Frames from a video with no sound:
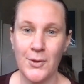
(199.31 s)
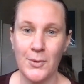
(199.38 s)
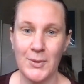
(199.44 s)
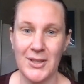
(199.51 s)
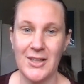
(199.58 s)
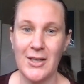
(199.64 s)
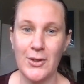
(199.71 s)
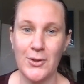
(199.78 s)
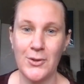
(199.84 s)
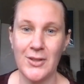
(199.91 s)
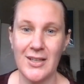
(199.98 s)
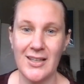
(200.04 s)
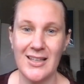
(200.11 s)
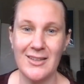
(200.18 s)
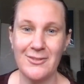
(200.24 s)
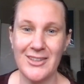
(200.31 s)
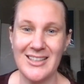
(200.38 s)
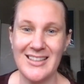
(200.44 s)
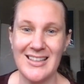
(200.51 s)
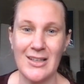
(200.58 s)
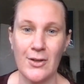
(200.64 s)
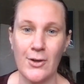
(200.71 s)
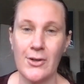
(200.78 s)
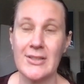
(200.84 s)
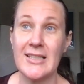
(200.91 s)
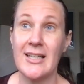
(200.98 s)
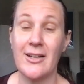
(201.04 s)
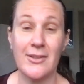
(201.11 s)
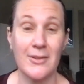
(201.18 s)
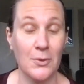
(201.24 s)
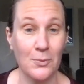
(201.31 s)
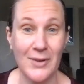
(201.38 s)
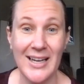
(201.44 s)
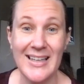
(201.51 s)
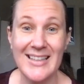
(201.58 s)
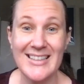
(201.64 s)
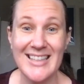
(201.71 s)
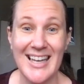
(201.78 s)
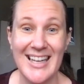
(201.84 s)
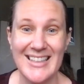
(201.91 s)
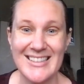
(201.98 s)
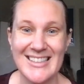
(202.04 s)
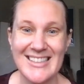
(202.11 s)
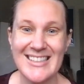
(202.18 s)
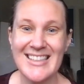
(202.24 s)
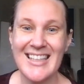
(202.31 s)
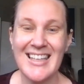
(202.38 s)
We thank you that even in lockdown on rainy days